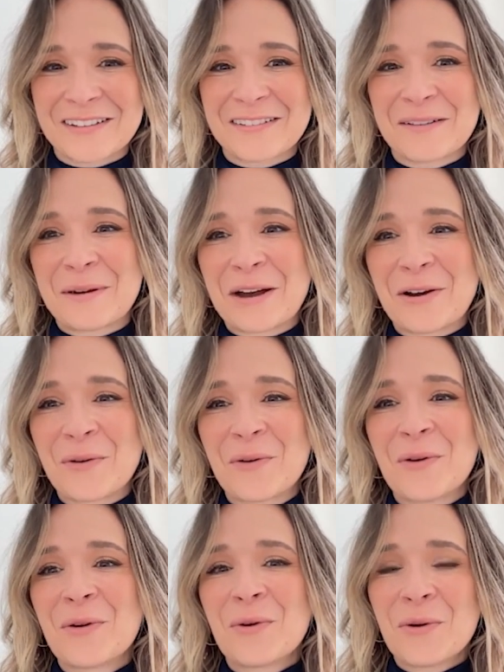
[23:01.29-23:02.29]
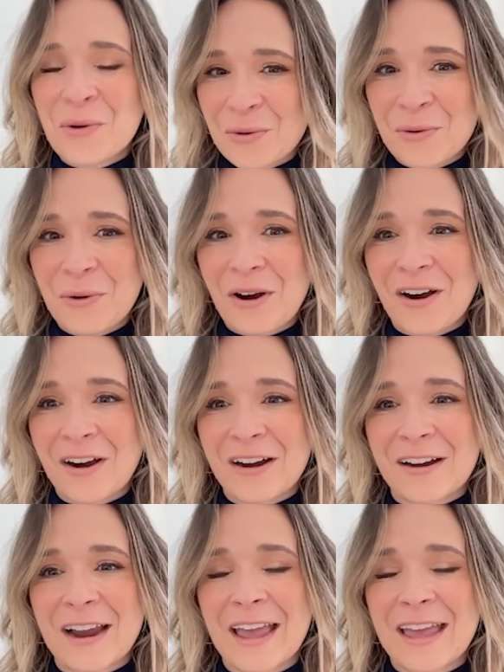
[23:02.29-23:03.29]
about who you
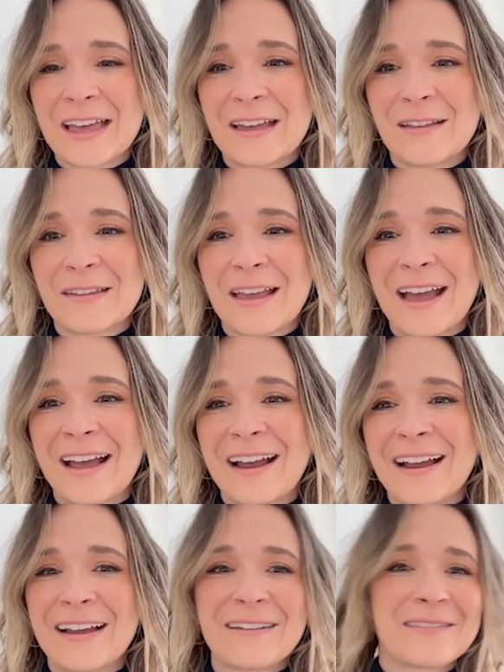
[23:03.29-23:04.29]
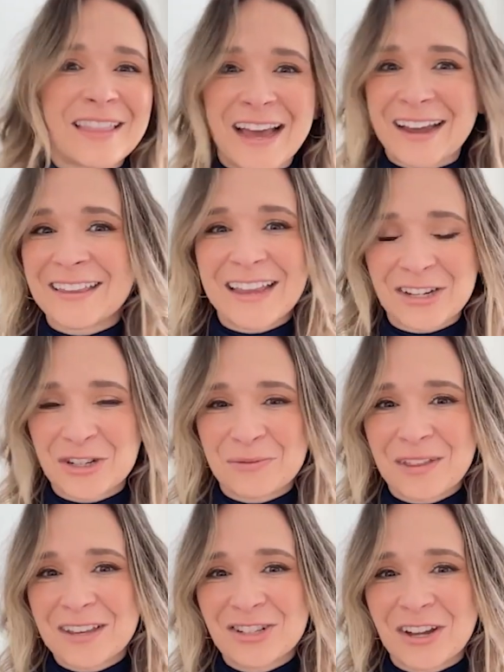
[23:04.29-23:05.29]
are and that connection
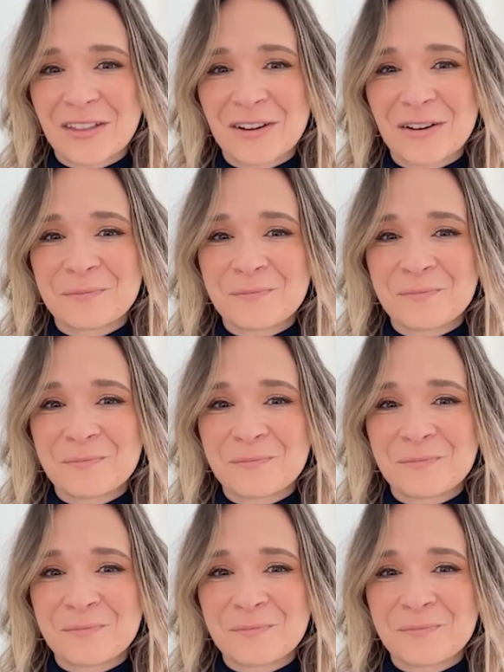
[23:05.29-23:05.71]
with each other.